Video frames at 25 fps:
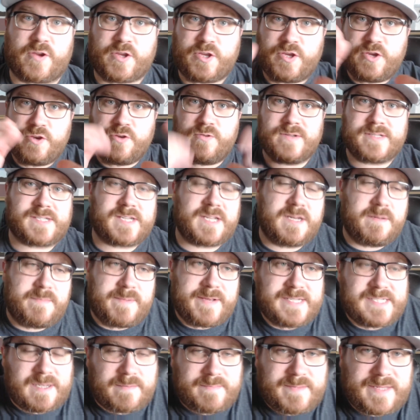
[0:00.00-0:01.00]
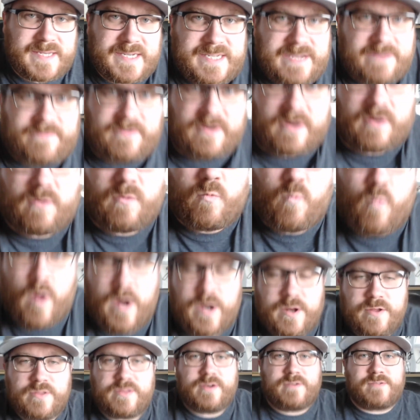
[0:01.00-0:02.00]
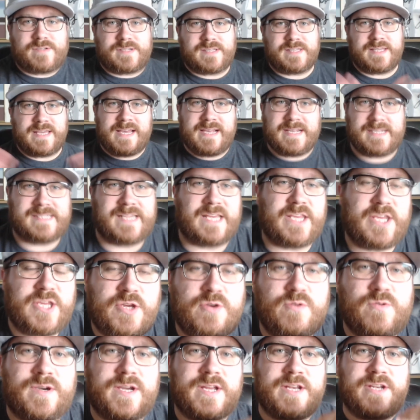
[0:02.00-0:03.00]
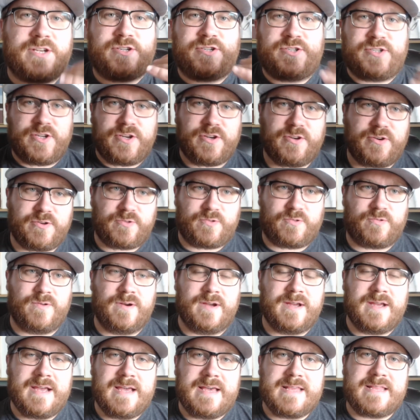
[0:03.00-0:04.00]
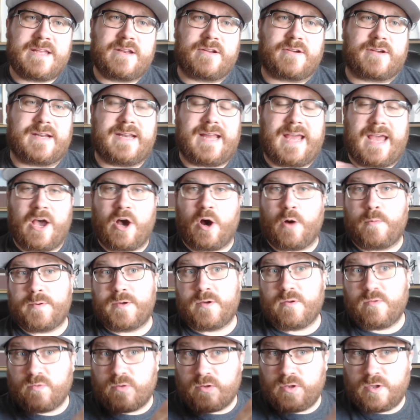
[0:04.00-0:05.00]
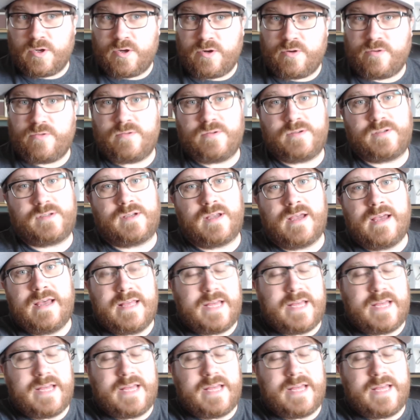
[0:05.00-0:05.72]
you, it's going to be something different. What are those things that you can do that are going to help you lose